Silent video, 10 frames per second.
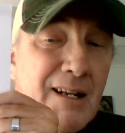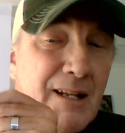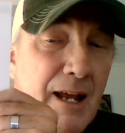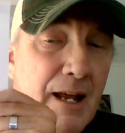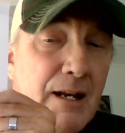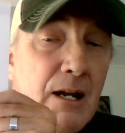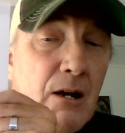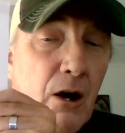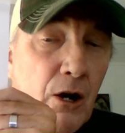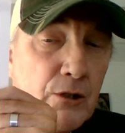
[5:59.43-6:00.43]
then
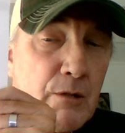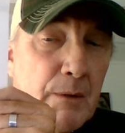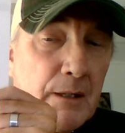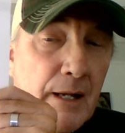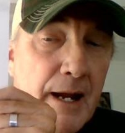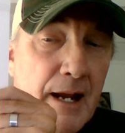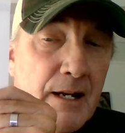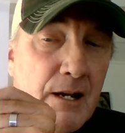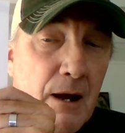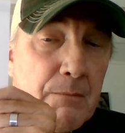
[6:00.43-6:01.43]
ultimately
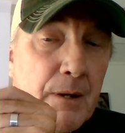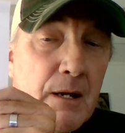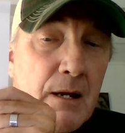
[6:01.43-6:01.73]
end up